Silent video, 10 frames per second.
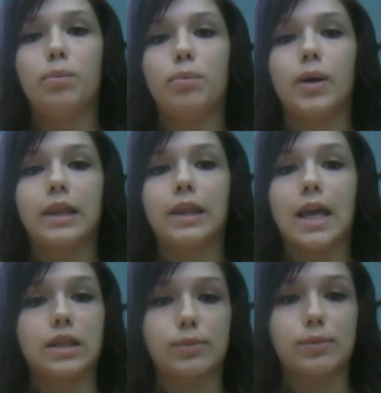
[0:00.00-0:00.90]
But
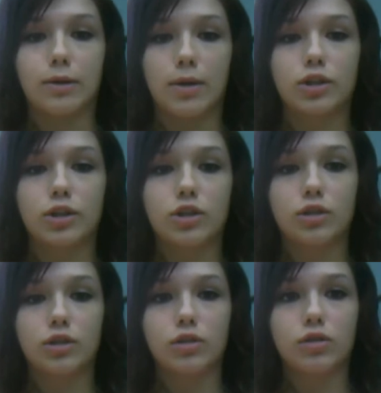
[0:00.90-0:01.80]
that's pretty
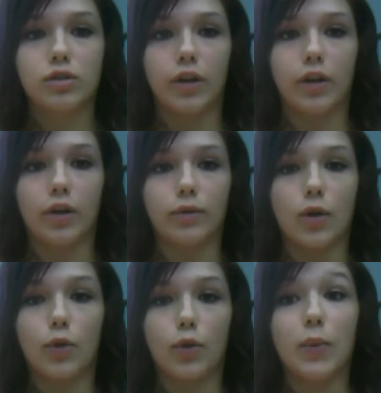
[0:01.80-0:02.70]
much,
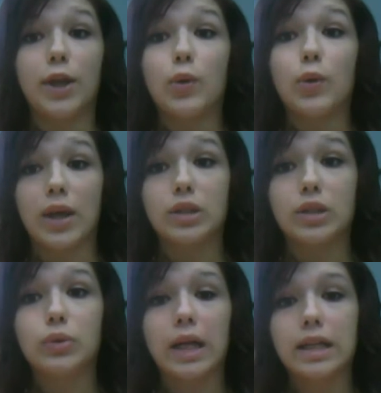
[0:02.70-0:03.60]
the only way you can
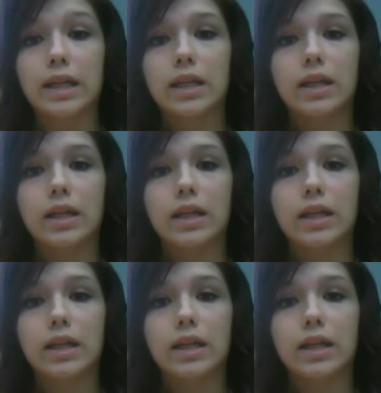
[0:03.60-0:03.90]
do it.